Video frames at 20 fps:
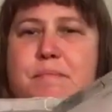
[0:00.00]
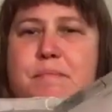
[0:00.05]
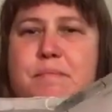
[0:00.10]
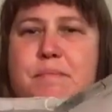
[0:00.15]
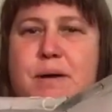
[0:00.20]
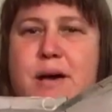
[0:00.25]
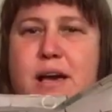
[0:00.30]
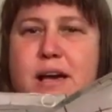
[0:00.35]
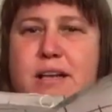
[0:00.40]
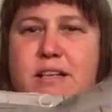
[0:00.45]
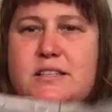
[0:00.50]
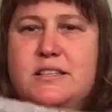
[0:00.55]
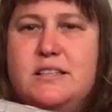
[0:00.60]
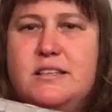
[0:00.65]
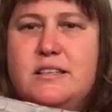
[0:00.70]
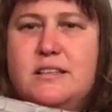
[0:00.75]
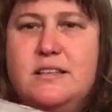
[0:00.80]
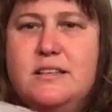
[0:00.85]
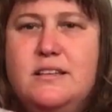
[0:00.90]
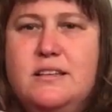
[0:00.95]
but
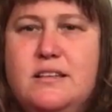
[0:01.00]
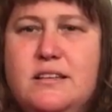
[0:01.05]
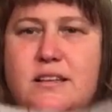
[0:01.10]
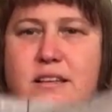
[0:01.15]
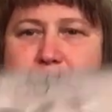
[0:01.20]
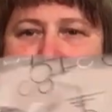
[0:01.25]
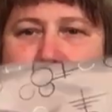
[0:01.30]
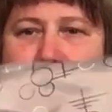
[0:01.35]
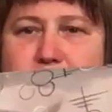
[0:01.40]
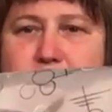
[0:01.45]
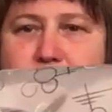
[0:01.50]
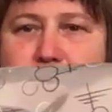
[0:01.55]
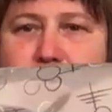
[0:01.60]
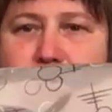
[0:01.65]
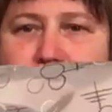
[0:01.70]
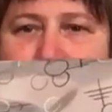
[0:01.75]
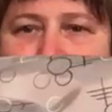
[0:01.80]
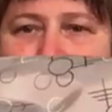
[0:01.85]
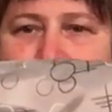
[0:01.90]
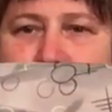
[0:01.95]

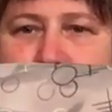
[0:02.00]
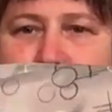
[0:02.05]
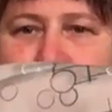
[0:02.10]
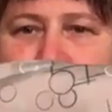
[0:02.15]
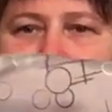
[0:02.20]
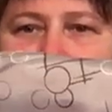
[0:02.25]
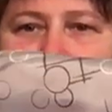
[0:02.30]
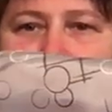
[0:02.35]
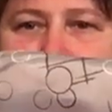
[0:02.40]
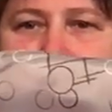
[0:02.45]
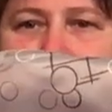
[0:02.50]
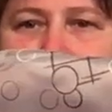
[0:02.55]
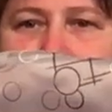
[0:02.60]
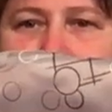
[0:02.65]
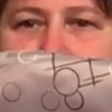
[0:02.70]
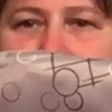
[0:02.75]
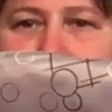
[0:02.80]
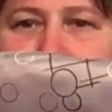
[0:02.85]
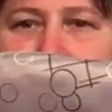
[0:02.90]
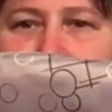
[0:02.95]
it kind of looks like
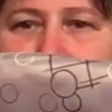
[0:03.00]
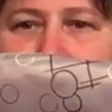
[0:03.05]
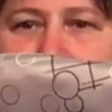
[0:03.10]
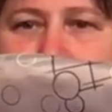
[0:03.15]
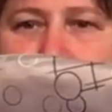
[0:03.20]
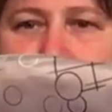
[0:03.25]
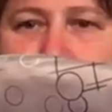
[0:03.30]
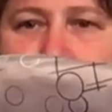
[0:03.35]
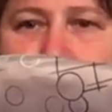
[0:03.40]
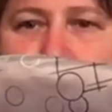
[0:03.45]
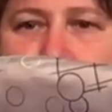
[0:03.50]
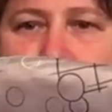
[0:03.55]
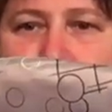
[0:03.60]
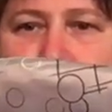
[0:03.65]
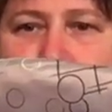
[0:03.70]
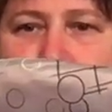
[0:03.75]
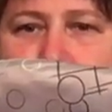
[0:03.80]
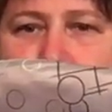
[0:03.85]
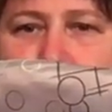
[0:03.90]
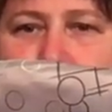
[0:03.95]

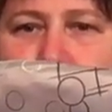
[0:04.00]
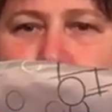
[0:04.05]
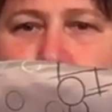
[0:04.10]
it